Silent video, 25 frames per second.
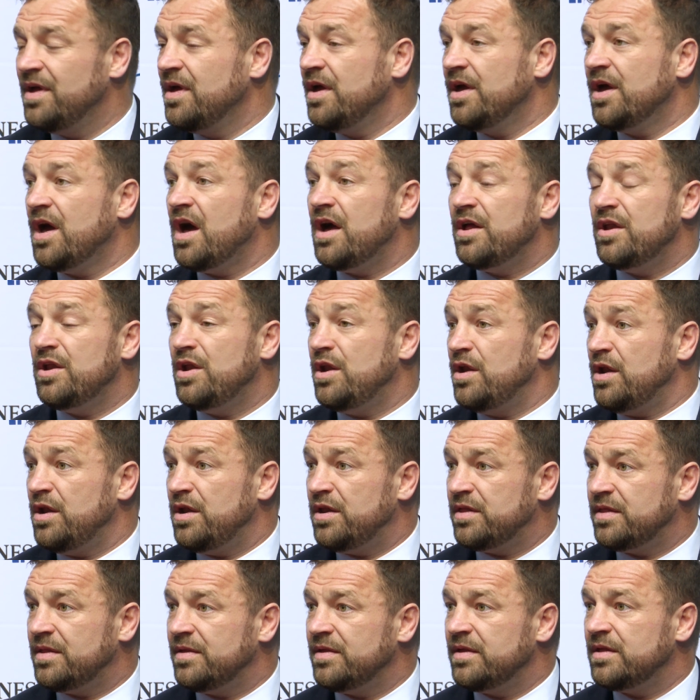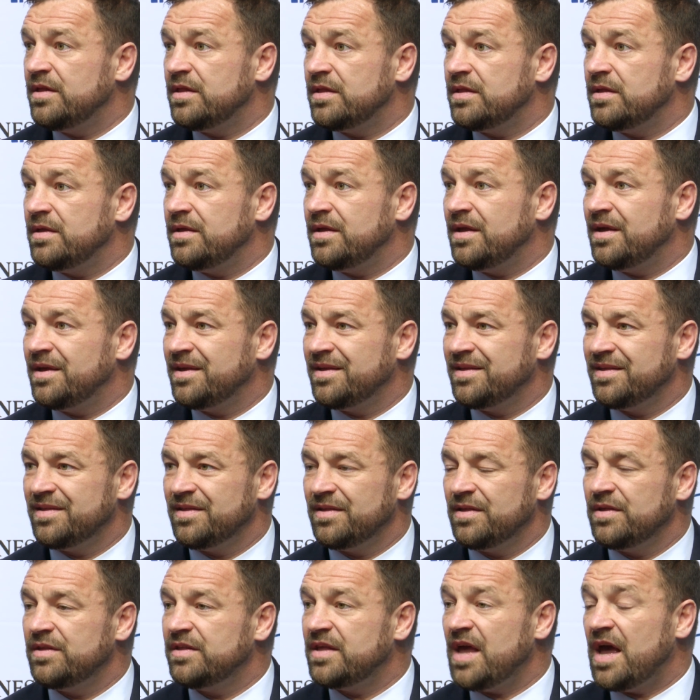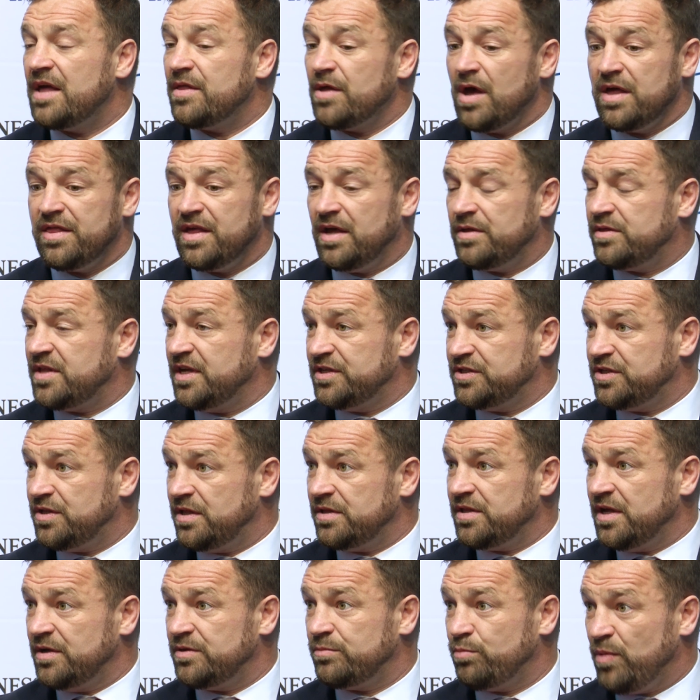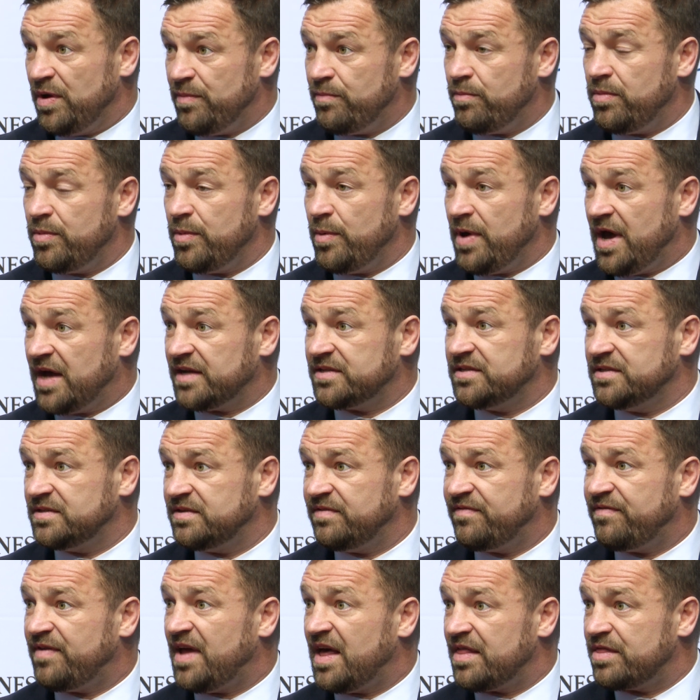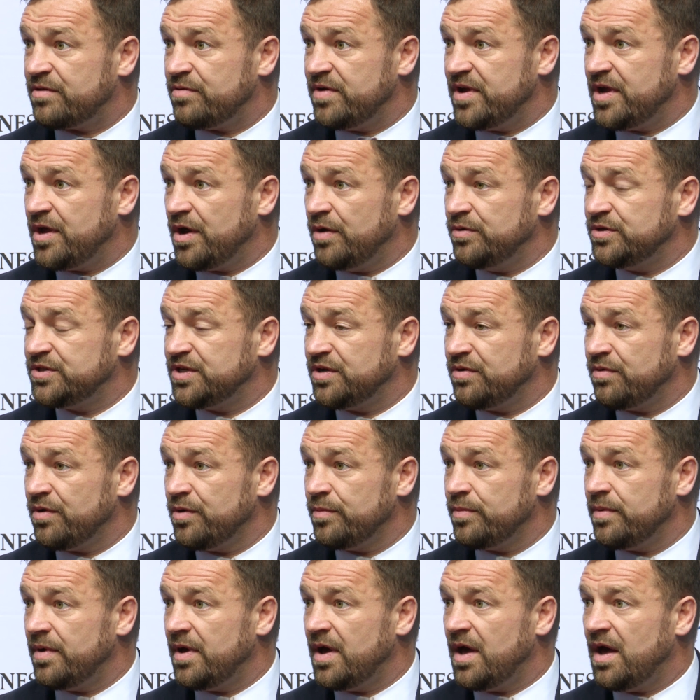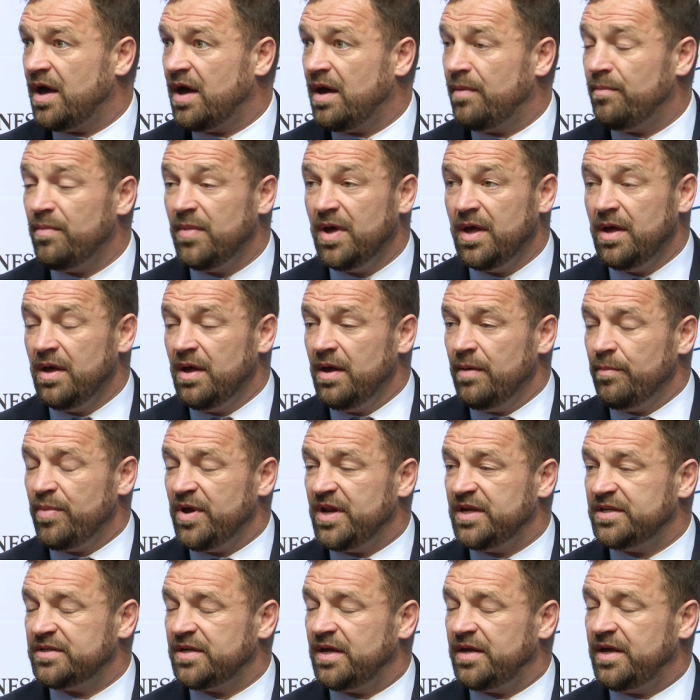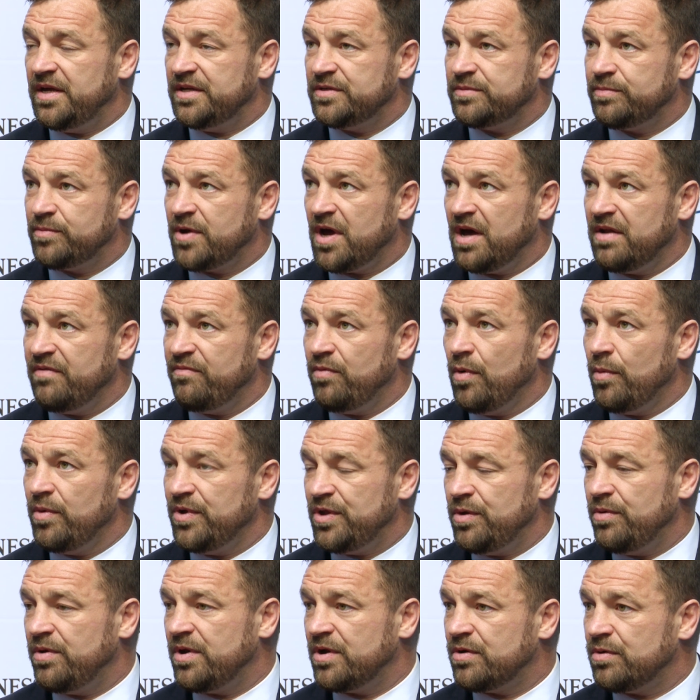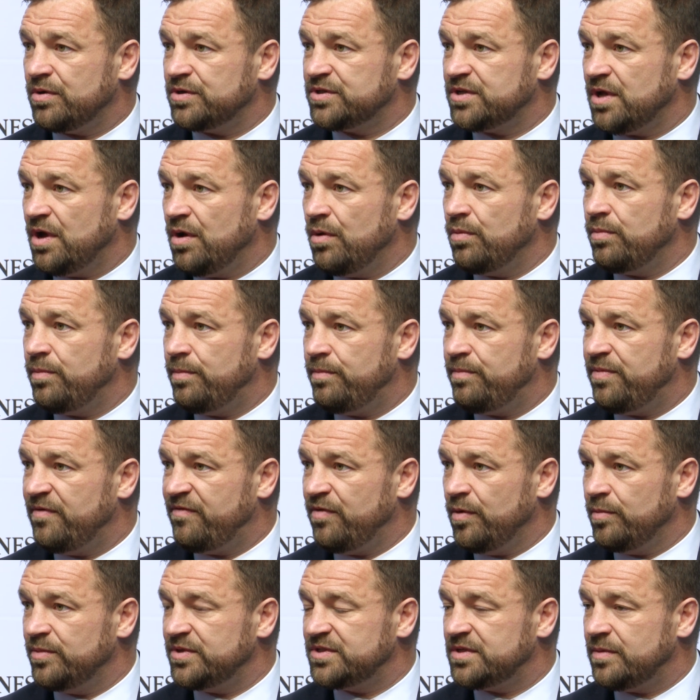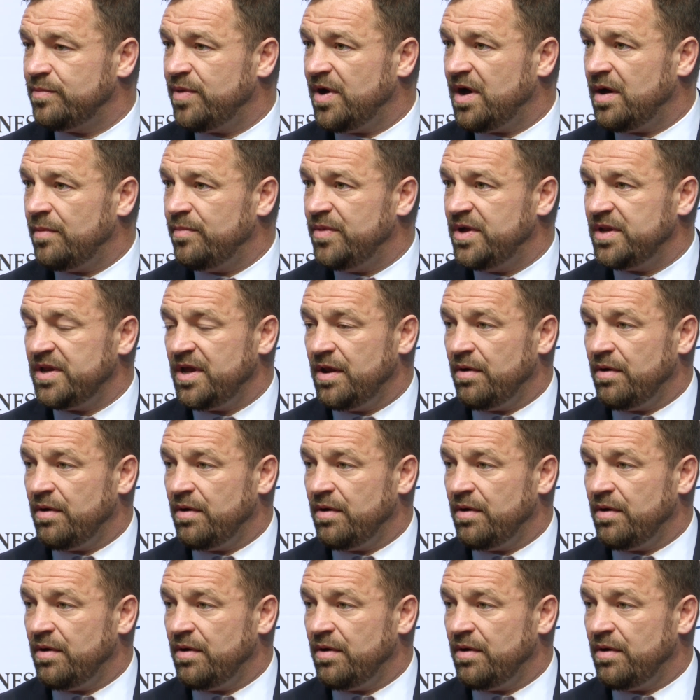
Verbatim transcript: Uh, yeah, yeah. There, there, there's, there, we, we act as a flat three coaching group. Um, but it's, it's kind of what we're doing across the whole performance department.